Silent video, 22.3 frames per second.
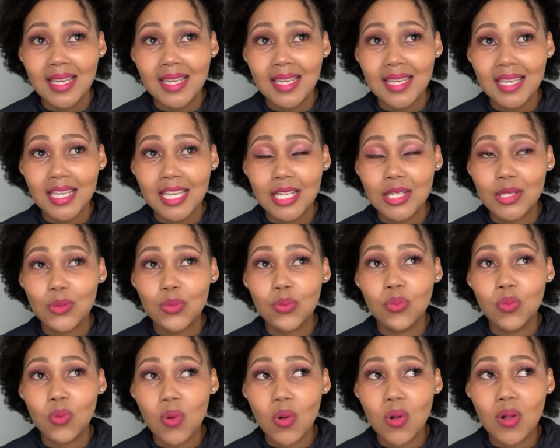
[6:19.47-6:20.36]
it
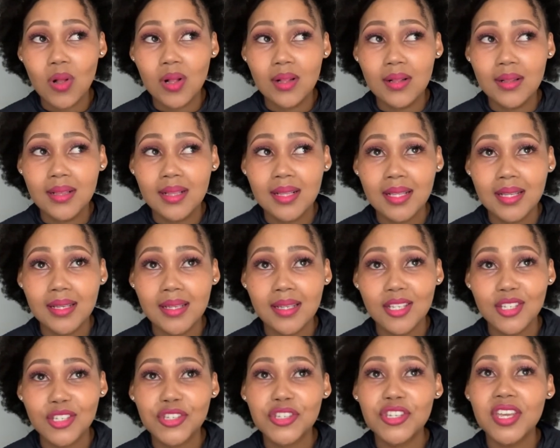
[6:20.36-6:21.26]
will
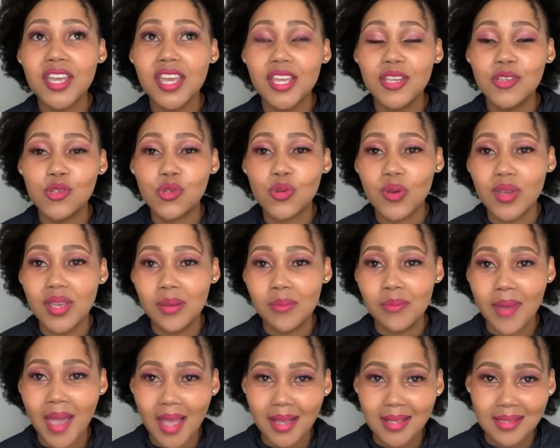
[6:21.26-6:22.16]
change or
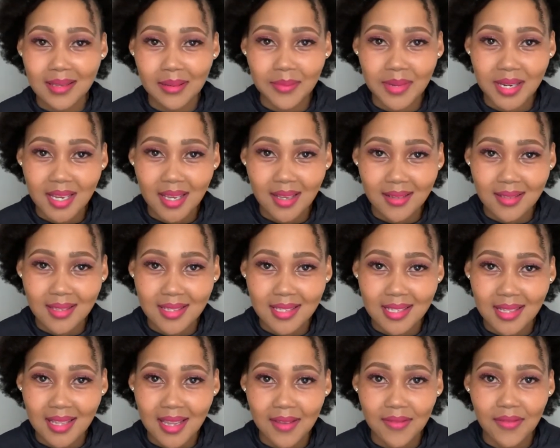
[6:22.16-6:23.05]
impact somebody else's
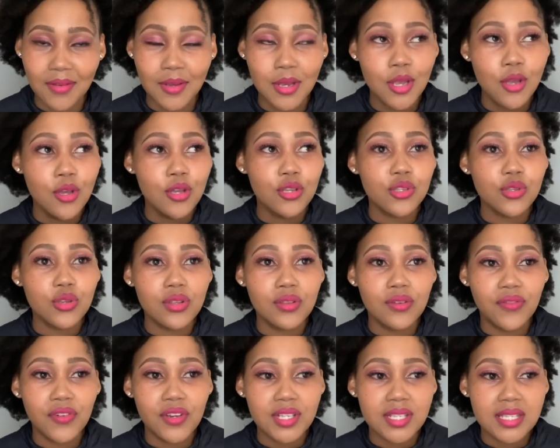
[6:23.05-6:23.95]
life. So the
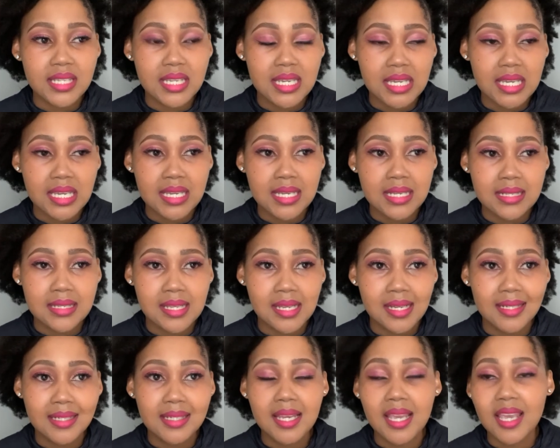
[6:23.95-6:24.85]
first thing is,
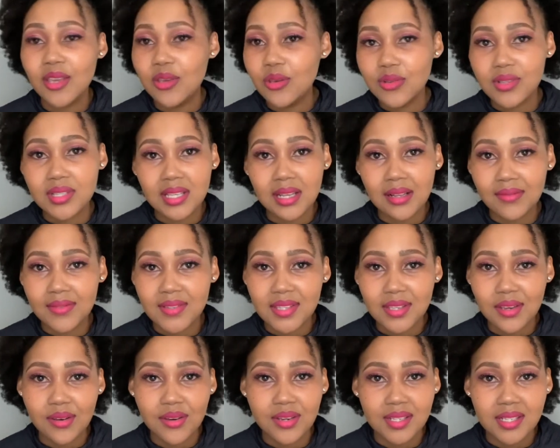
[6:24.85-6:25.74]
take yourself
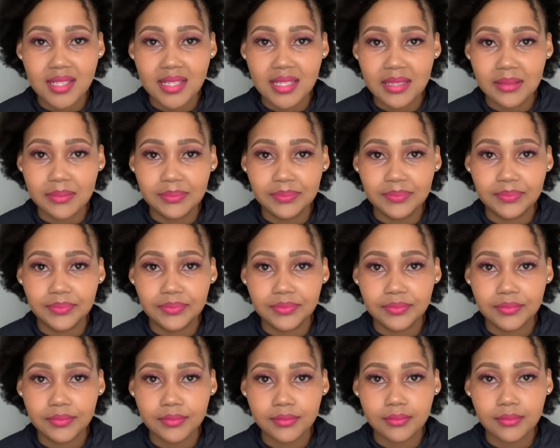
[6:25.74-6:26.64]
seriously.
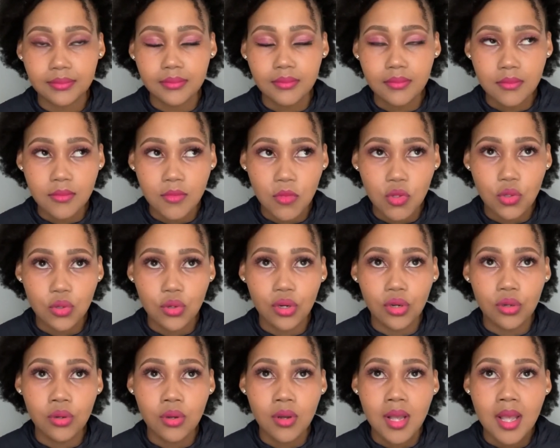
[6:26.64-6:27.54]
You
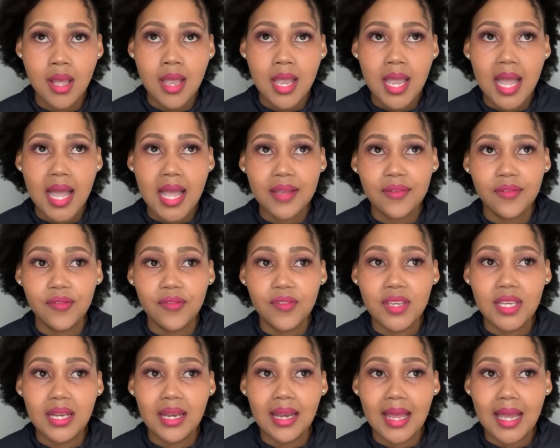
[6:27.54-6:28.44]
know, I
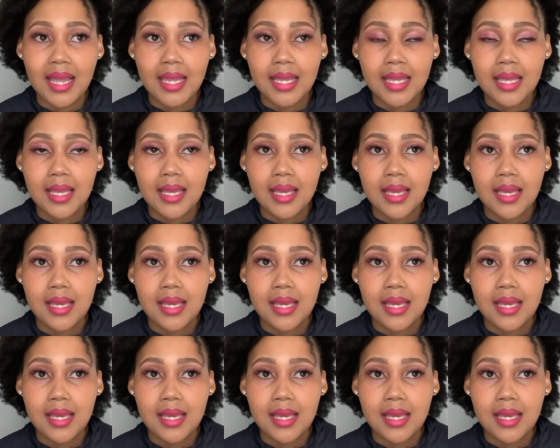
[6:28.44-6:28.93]
feel like